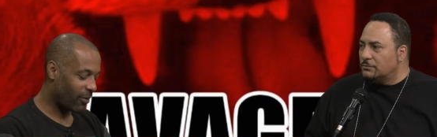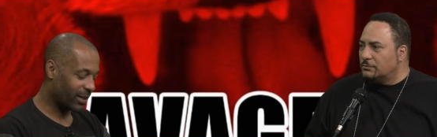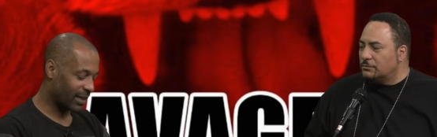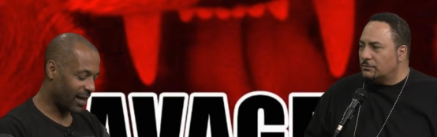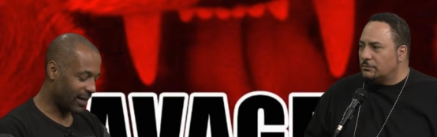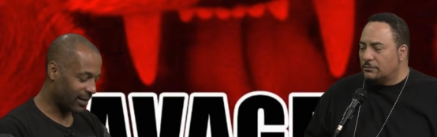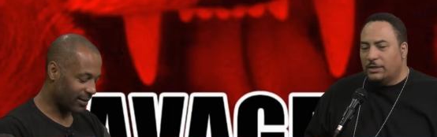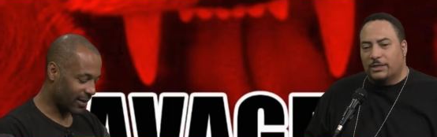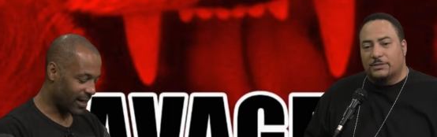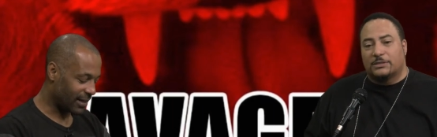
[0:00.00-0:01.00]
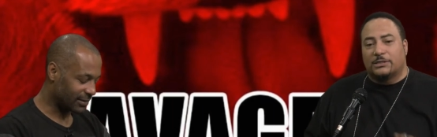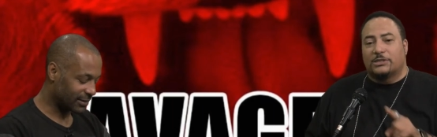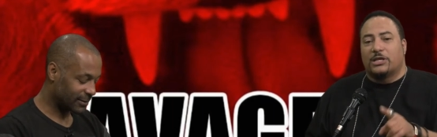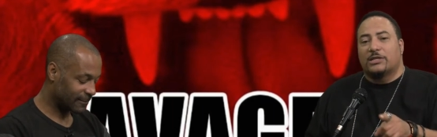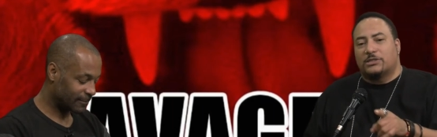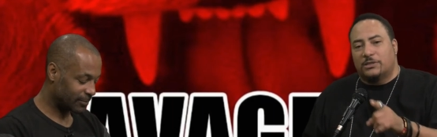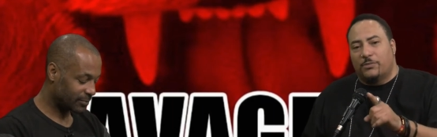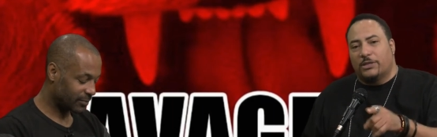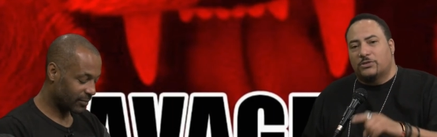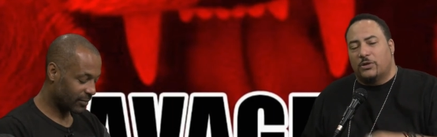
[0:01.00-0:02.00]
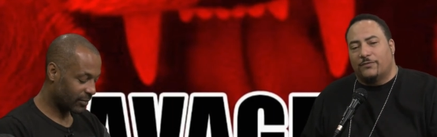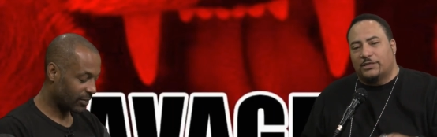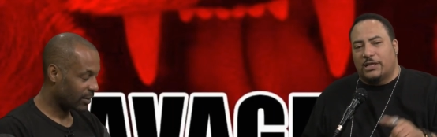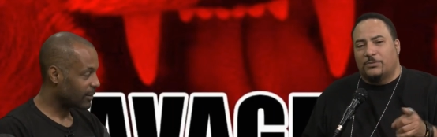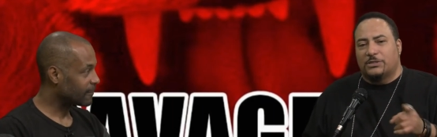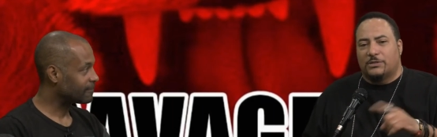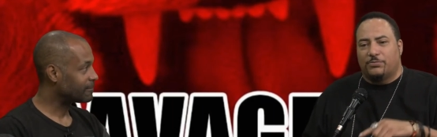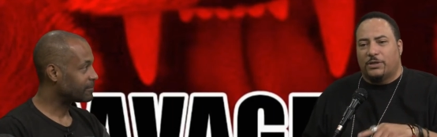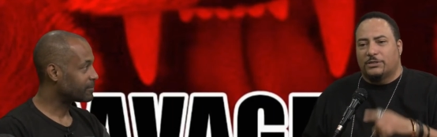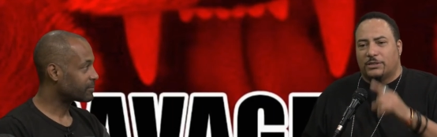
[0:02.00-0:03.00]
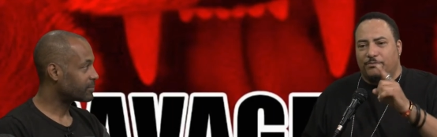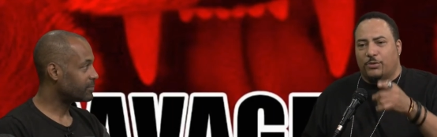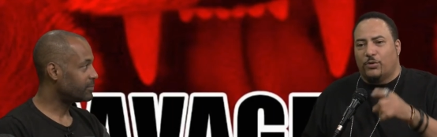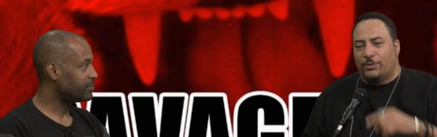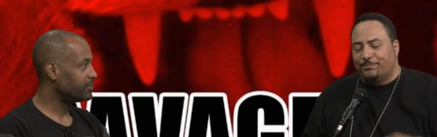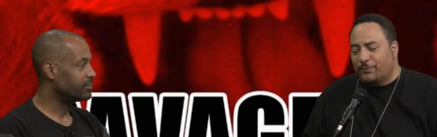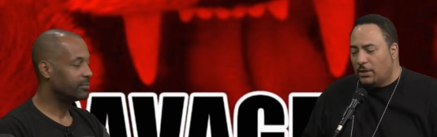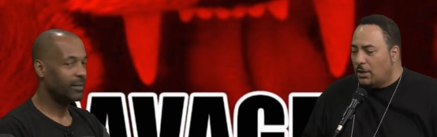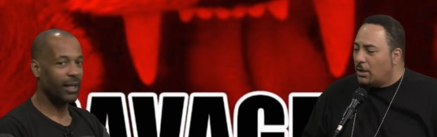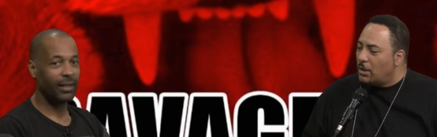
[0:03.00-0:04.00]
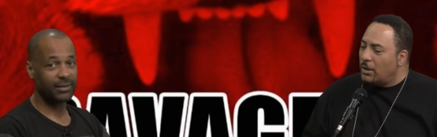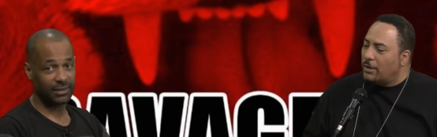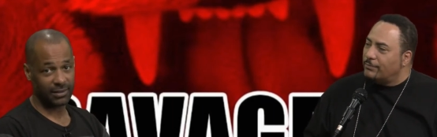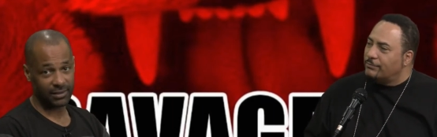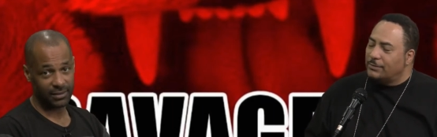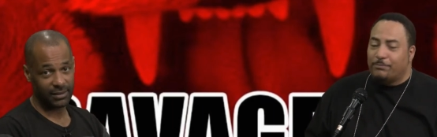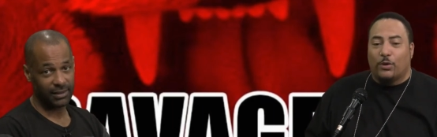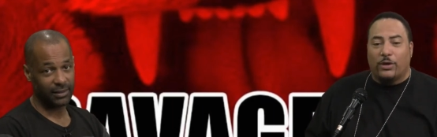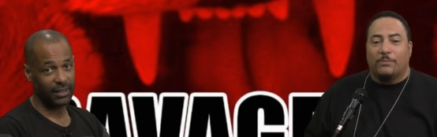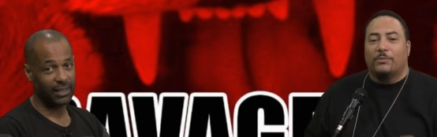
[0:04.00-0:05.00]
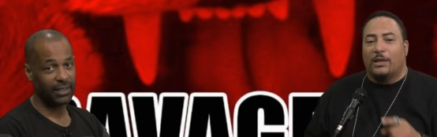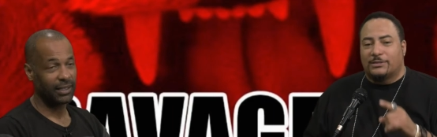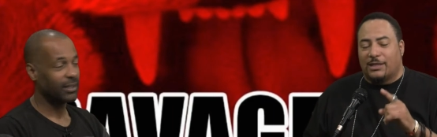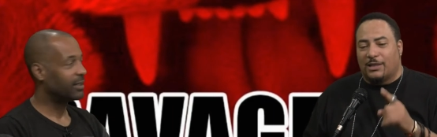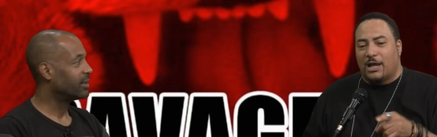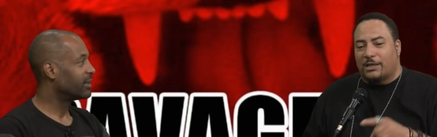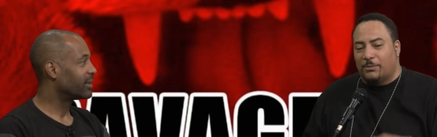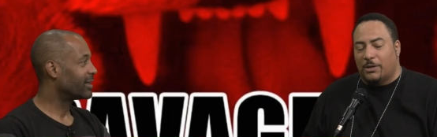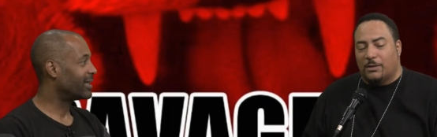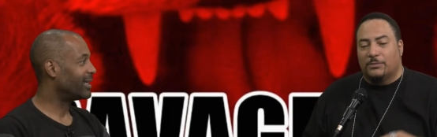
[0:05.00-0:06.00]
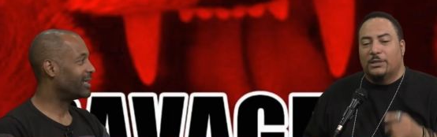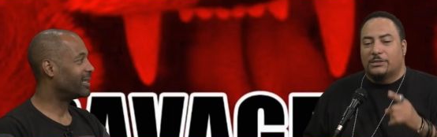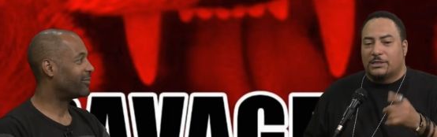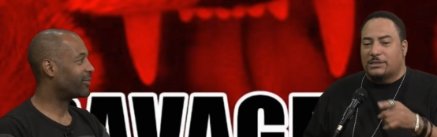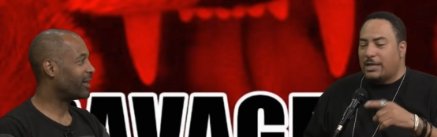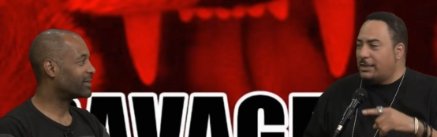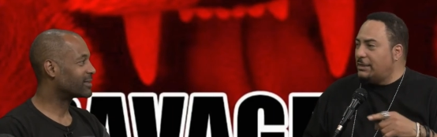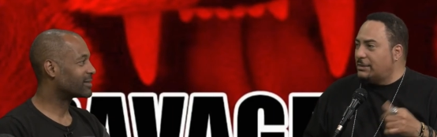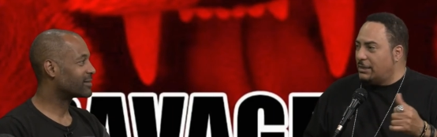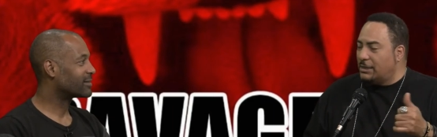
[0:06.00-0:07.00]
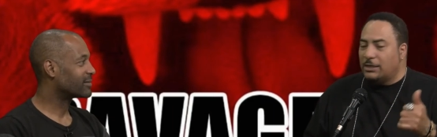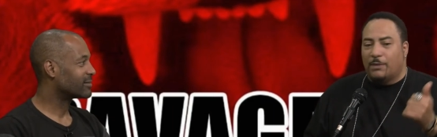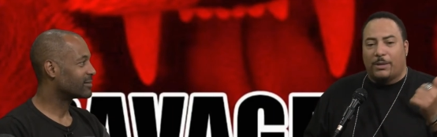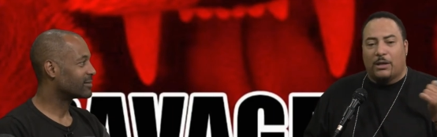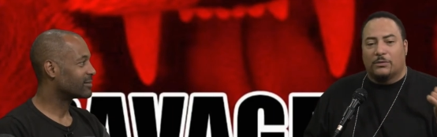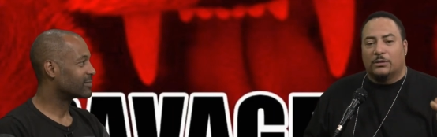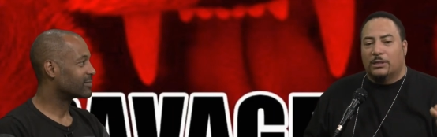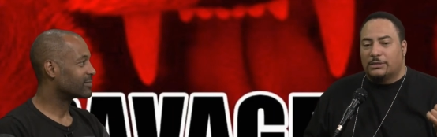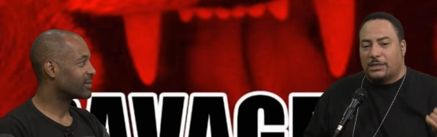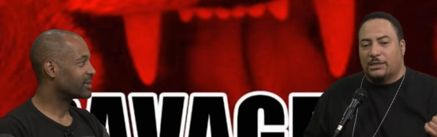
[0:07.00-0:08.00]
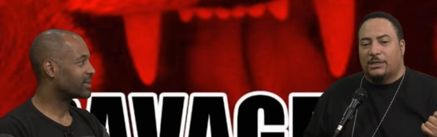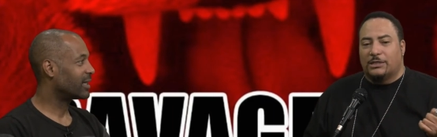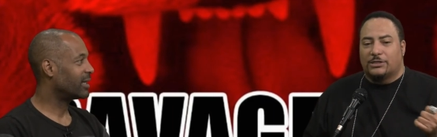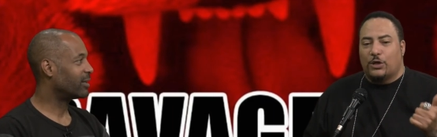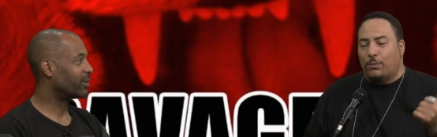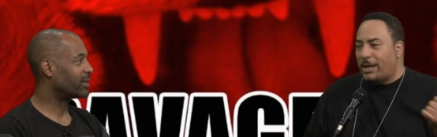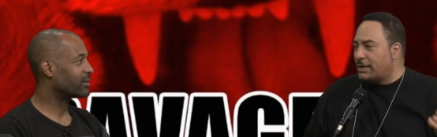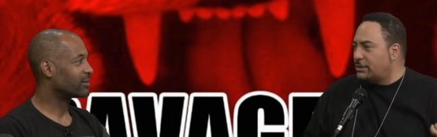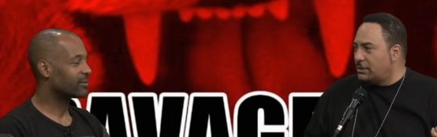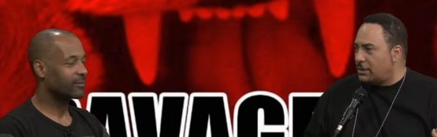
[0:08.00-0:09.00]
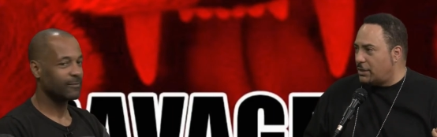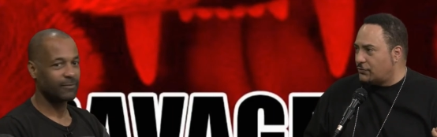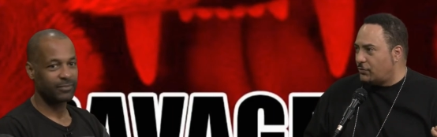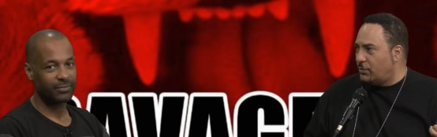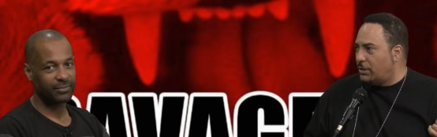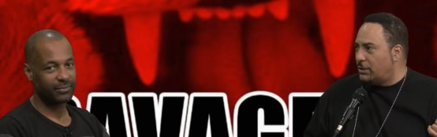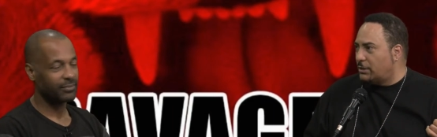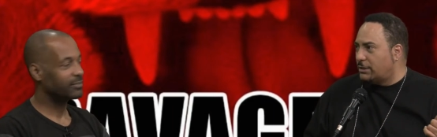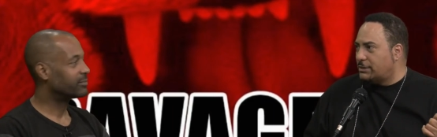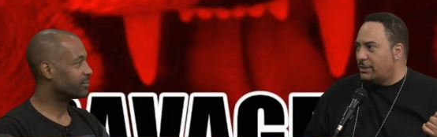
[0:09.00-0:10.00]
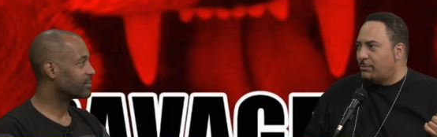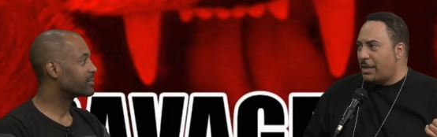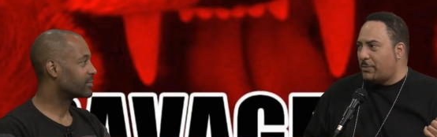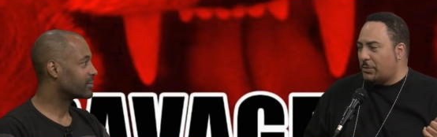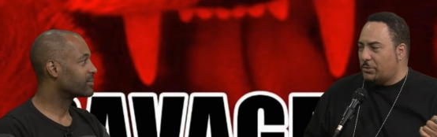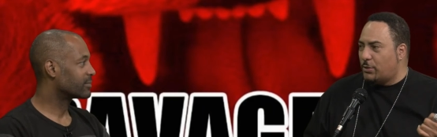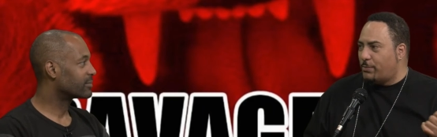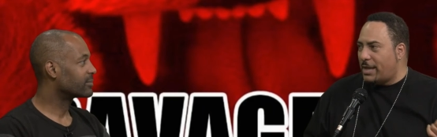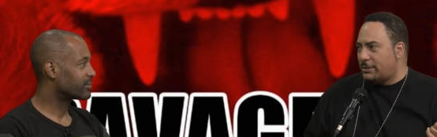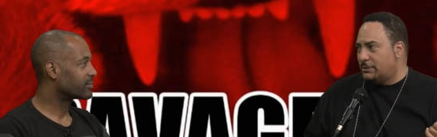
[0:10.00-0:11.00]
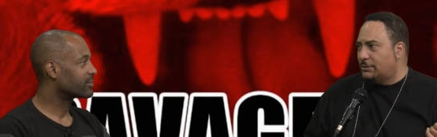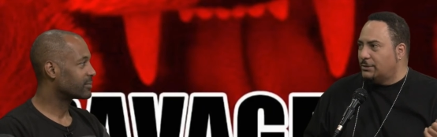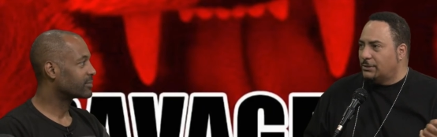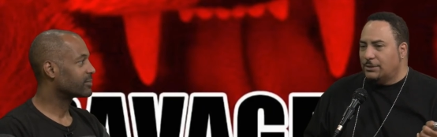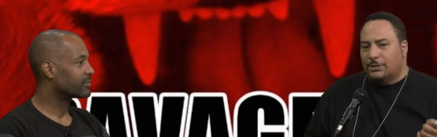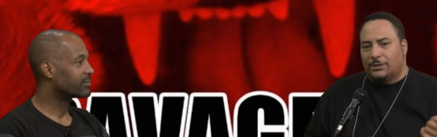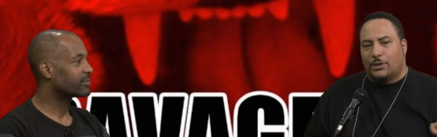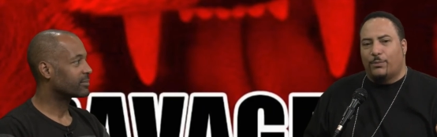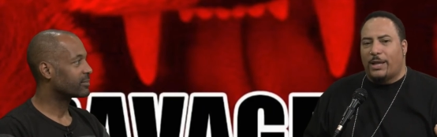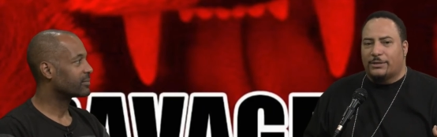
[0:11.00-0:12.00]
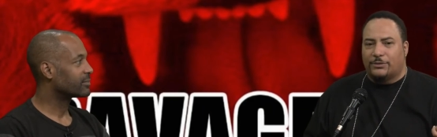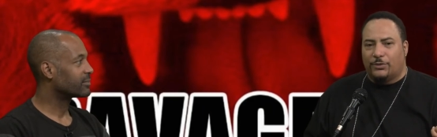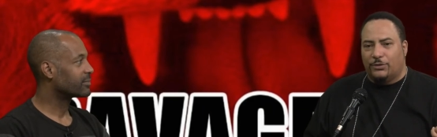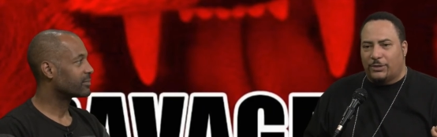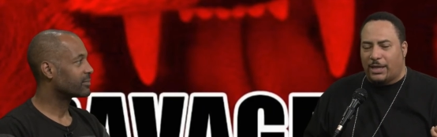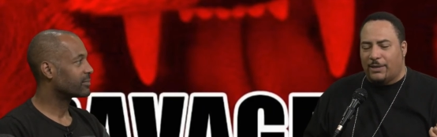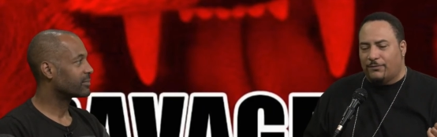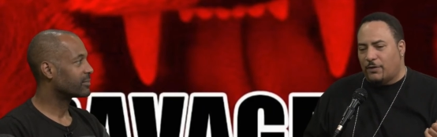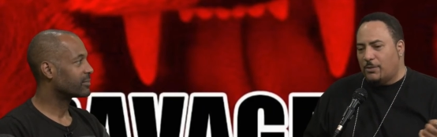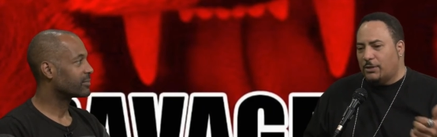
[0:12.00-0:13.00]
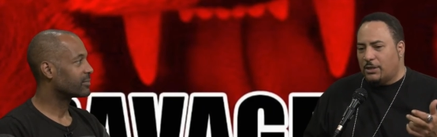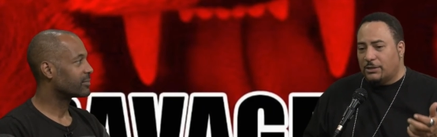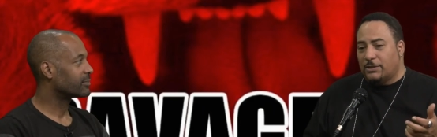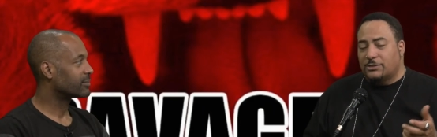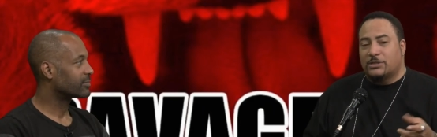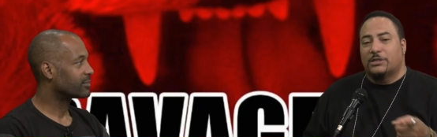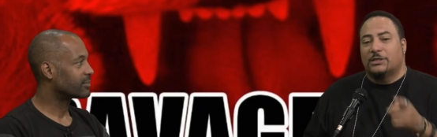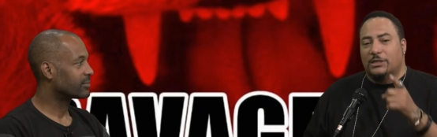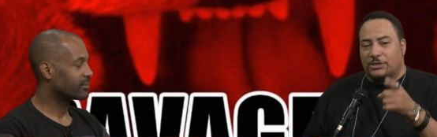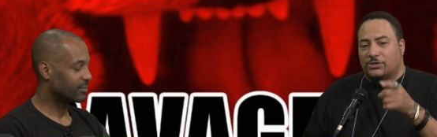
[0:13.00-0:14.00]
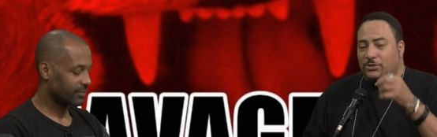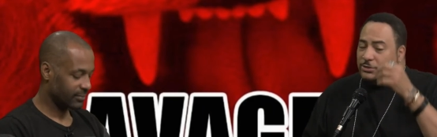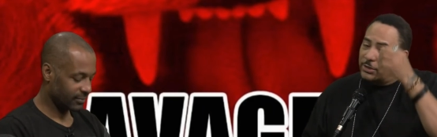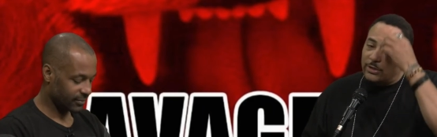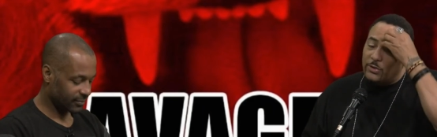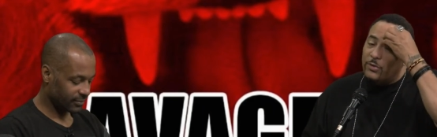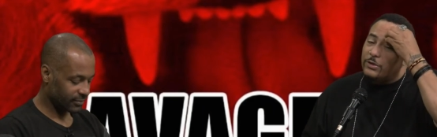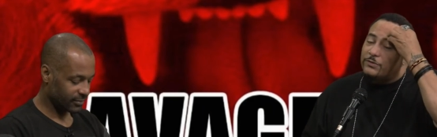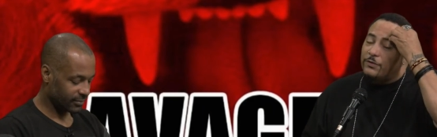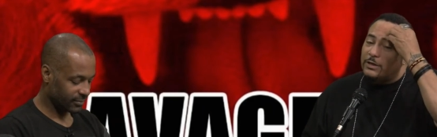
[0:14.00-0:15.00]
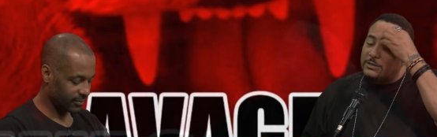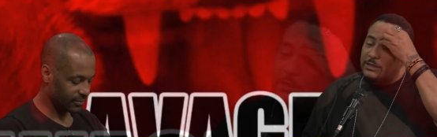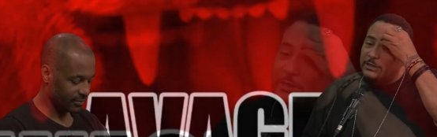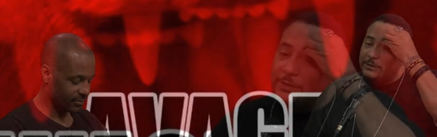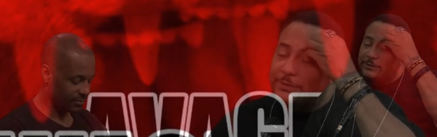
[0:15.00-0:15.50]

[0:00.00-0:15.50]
Speaker 1: we get out of here, yes, guys.
Speaker 2: Suggestion: Make sure every time you see the president, Boeing. Yes. Right, Boeing and say lock him up, In just face. like he did about telling us Hillary. go back to the country. We like telling black people go back, go back to where you came from and all that other shit. It's your turn, orange fuck stick.